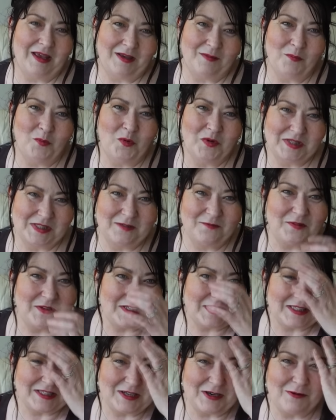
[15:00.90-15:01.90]
like most of
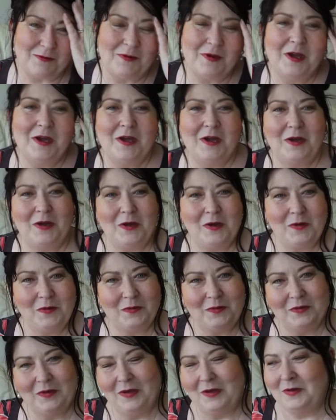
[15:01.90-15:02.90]
you do
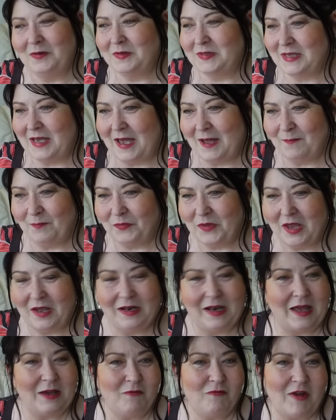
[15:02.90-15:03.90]
who, who's um,
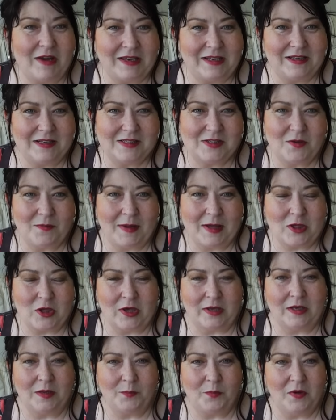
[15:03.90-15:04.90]
like regulars on my
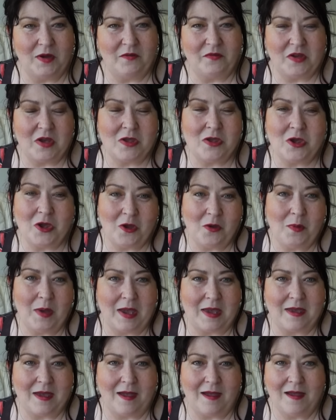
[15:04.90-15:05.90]
channel, but if you're new
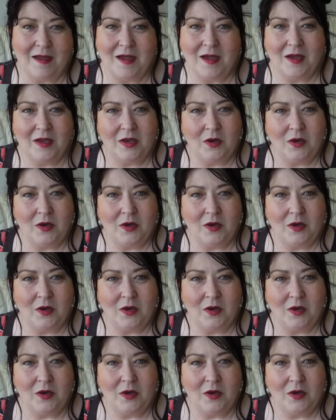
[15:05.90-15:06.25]
here,